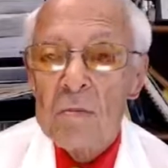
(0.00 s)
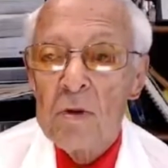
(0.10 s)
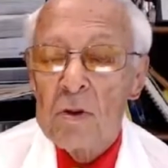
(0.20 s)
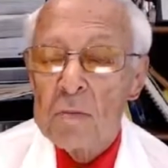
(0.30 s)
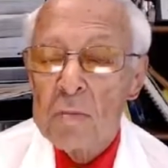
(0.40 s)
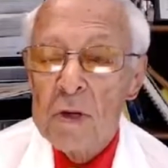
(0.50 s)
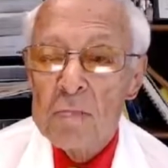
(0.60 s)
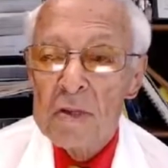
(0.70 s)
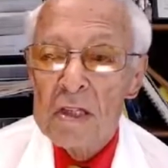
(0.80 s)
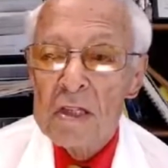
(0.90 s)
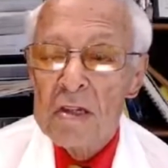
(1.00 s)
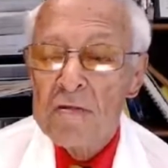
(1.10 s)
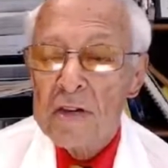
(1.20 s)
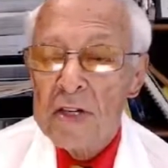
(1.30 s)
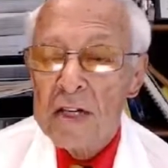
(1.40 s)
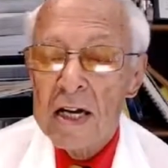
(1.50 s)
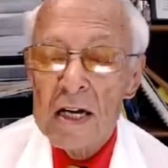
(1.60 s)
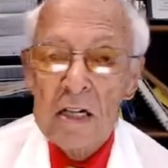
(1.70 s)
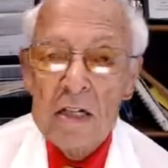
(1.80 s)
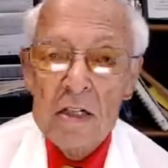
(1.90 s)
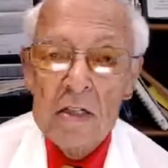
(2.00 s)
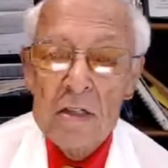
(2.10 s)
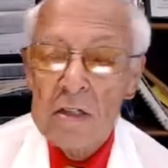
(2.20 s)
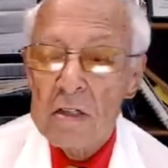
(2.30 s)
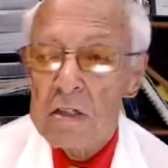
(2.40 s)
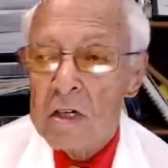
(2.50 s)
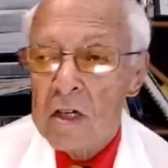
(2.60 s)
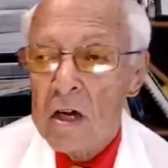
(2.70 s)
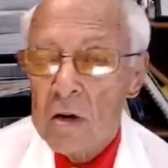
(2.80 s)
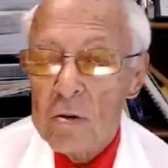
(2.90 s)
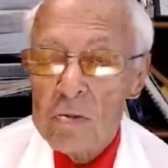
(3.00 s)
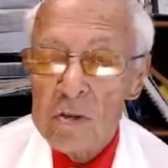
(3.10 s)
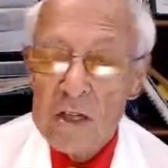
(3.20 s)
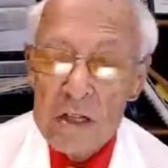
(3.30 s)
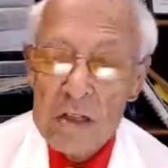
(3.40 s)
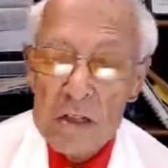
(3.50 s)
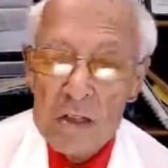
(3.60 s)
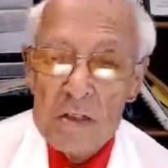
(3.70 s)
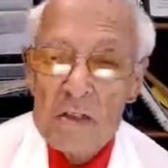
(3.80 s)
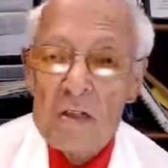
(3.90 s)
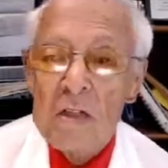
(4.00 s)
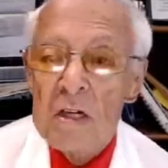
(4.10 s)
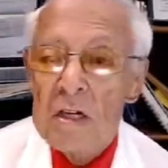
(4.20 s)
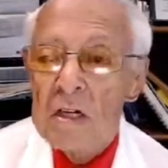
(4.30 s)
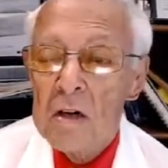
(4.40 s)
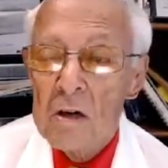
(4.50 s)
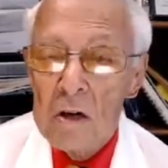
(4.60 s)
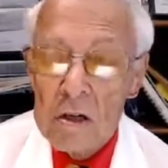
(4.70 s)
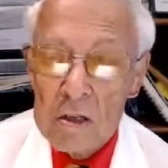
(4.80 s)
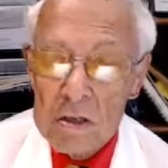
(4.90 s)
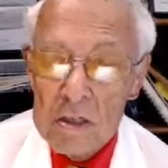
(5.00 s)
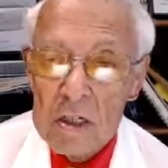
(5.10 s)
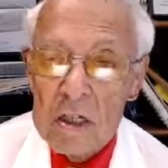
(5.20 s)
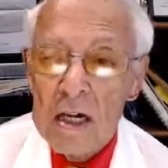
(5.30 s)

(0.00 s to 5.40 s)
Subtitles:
most people live in air-conditioned homes, air-conditioned cars,